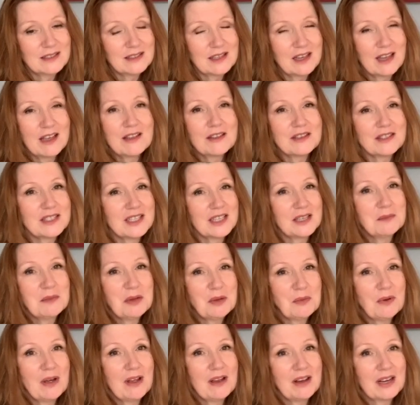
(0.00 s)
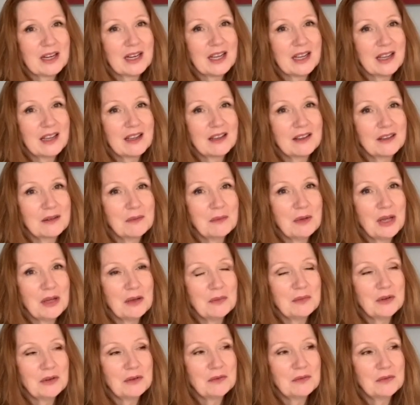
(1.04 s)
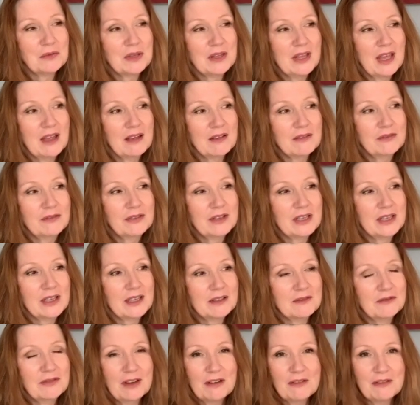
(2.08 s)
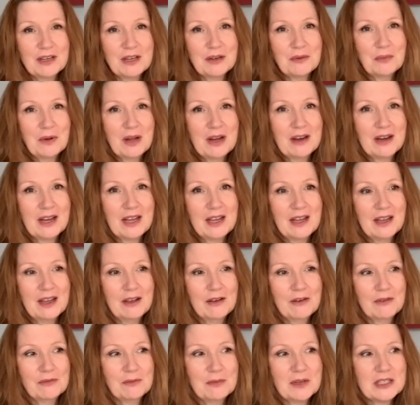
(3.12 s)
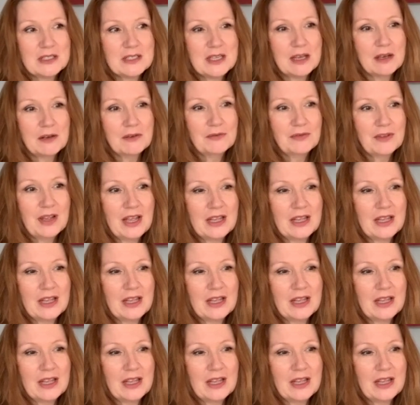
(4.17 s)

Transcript: can't see me wearing it at the moment without feeling very aware of myself.